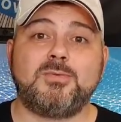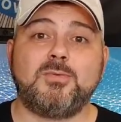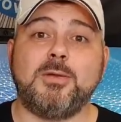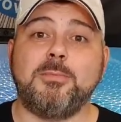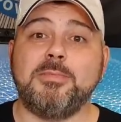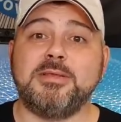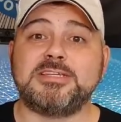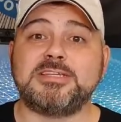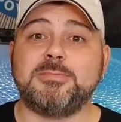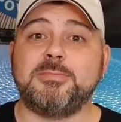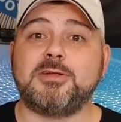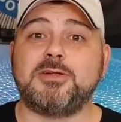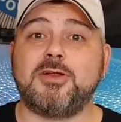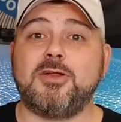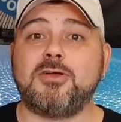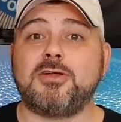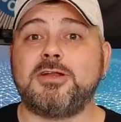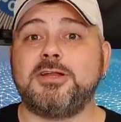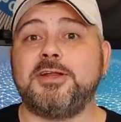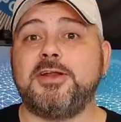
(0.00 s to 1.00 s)
When Mr.
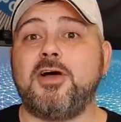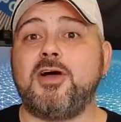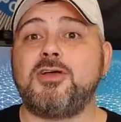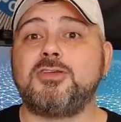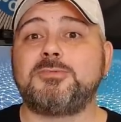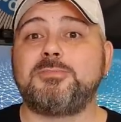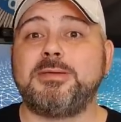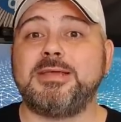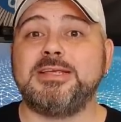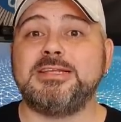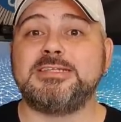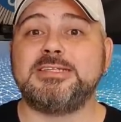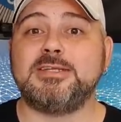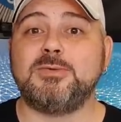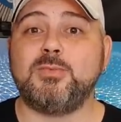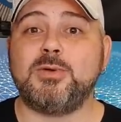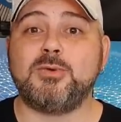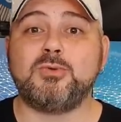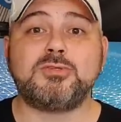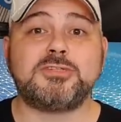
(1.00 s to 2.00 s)
McLoughlin asked
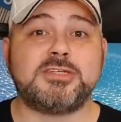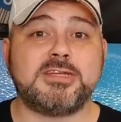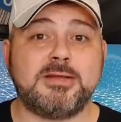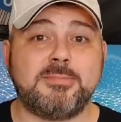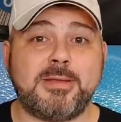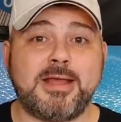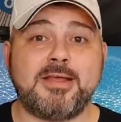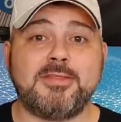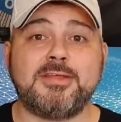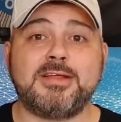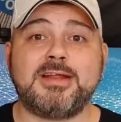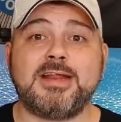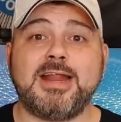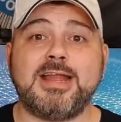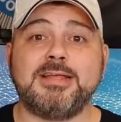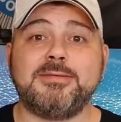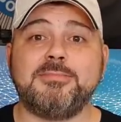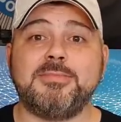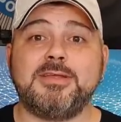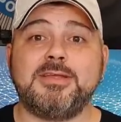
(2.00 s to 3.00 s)
PC Wilson about the
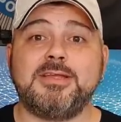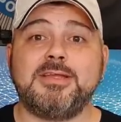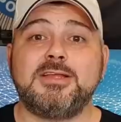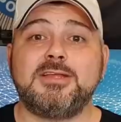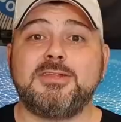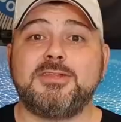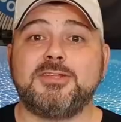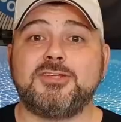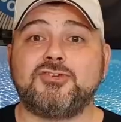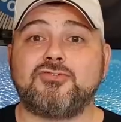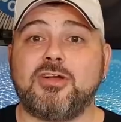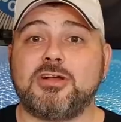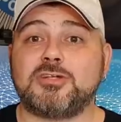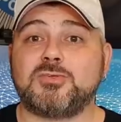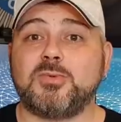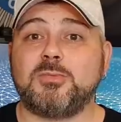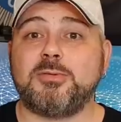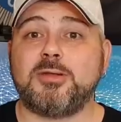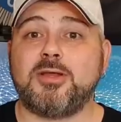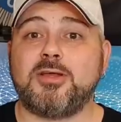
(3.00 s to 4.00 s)
claim the
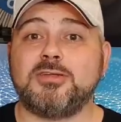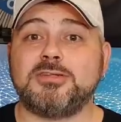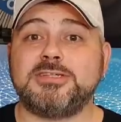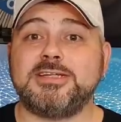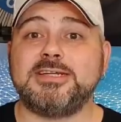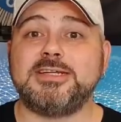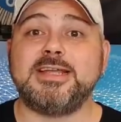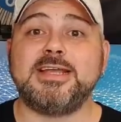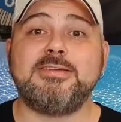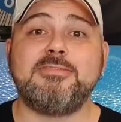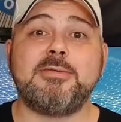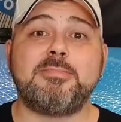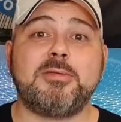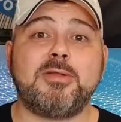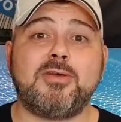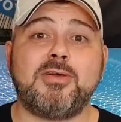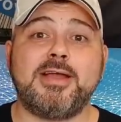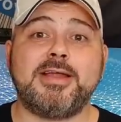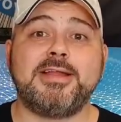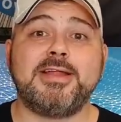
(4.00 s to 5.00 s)
drugs were planted, he
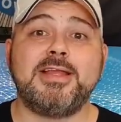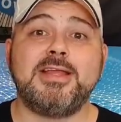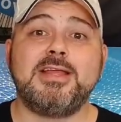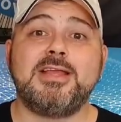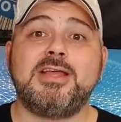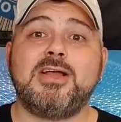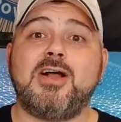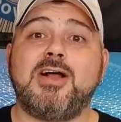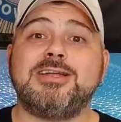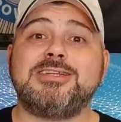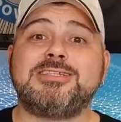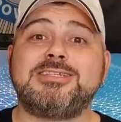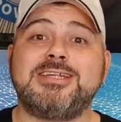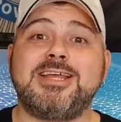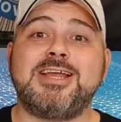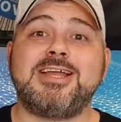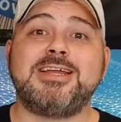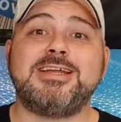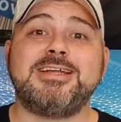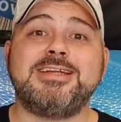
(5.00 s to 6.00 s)
replied, I
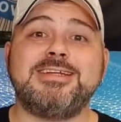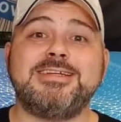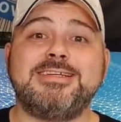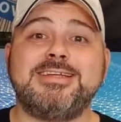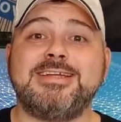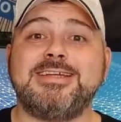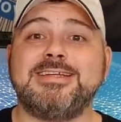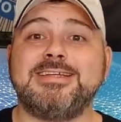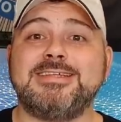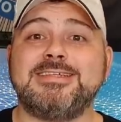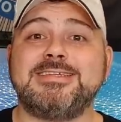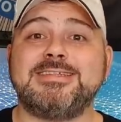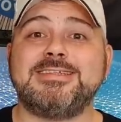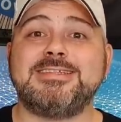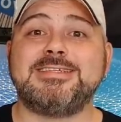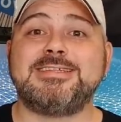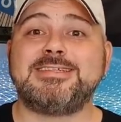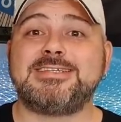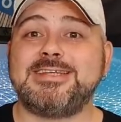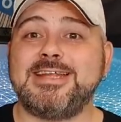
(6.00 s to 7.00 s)
certainly didn't
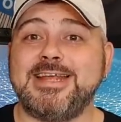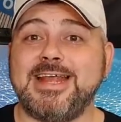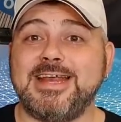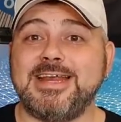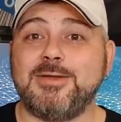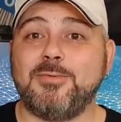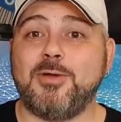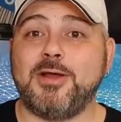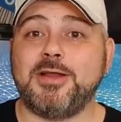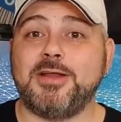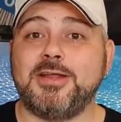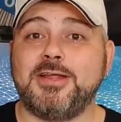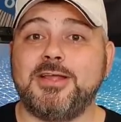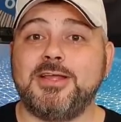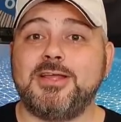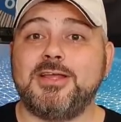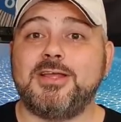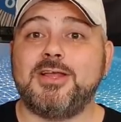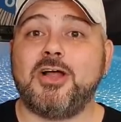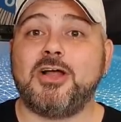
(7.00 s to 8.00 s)
see anyone.
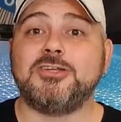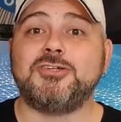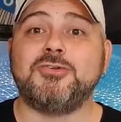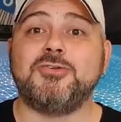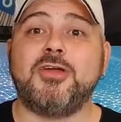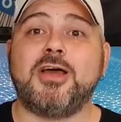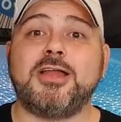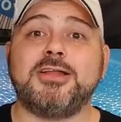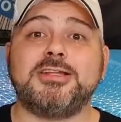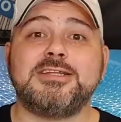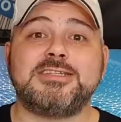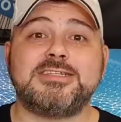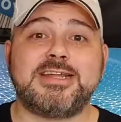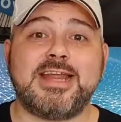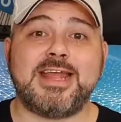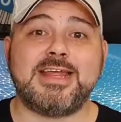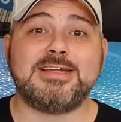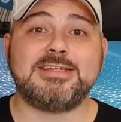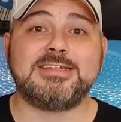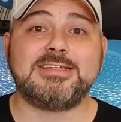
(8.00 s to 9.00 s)
I do not
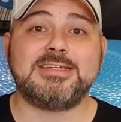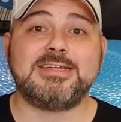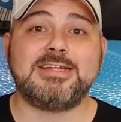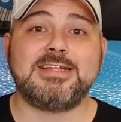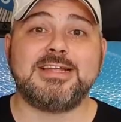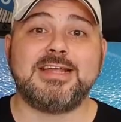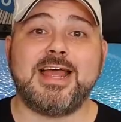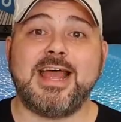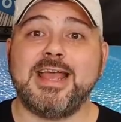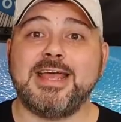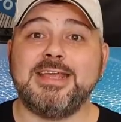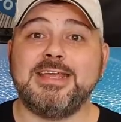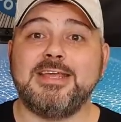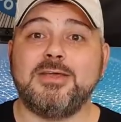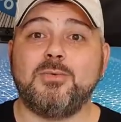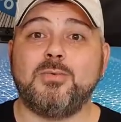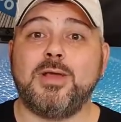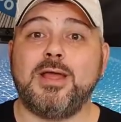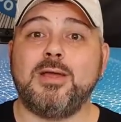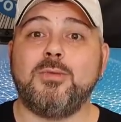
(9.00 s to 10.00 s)
understand. A,
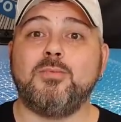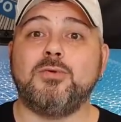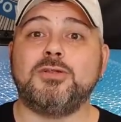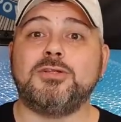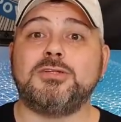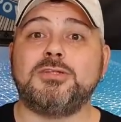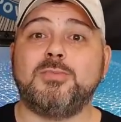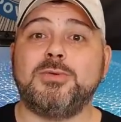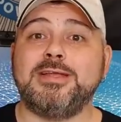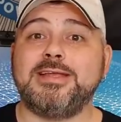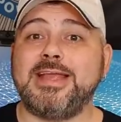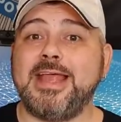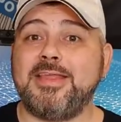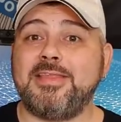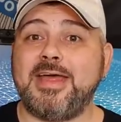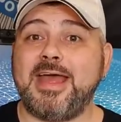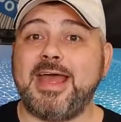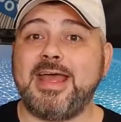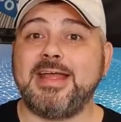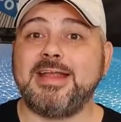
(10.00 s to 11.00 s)
where would we
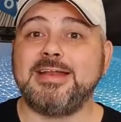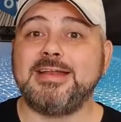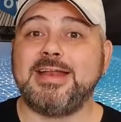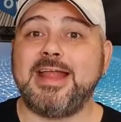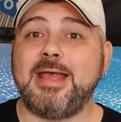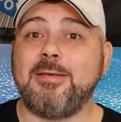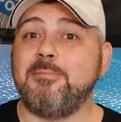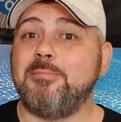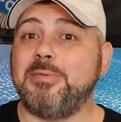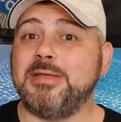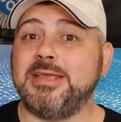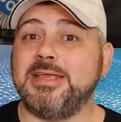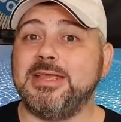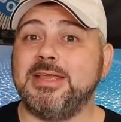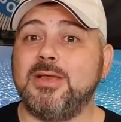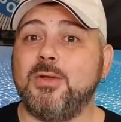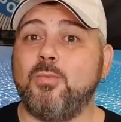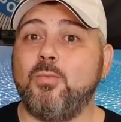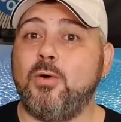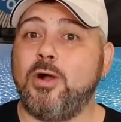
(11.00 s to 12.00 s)
get that? And
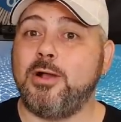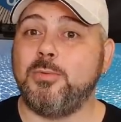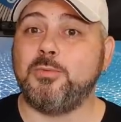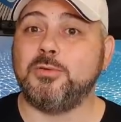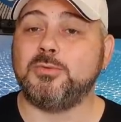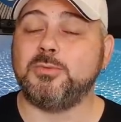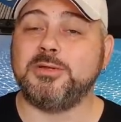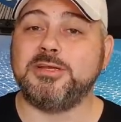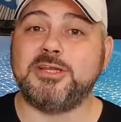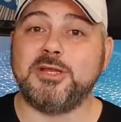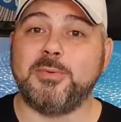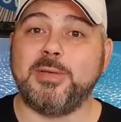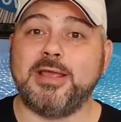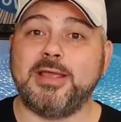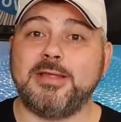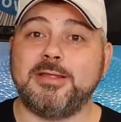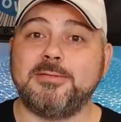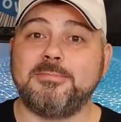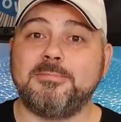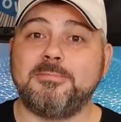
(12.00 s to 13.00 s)
B, why would we do
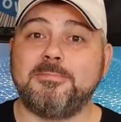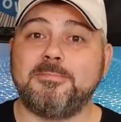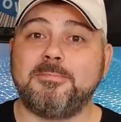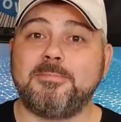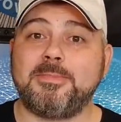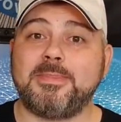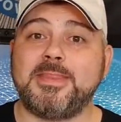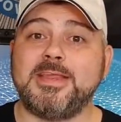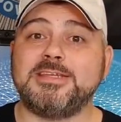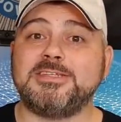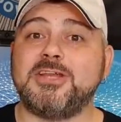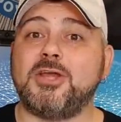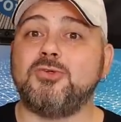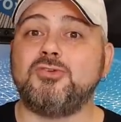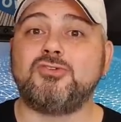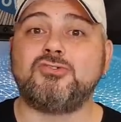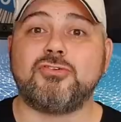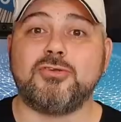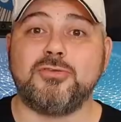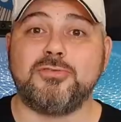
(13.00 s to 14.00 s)
it? There's no
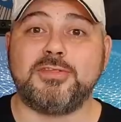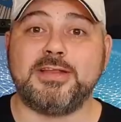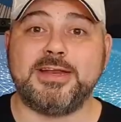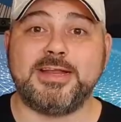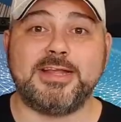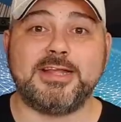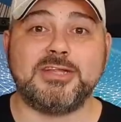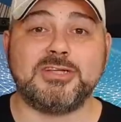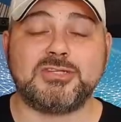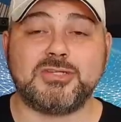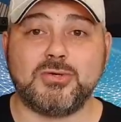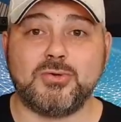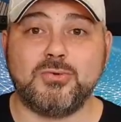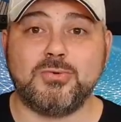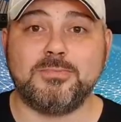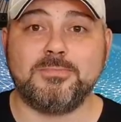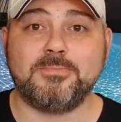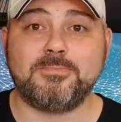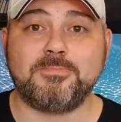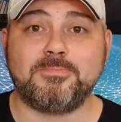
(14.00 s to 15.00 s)
truth in it at
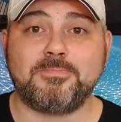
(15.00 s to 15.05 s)
all.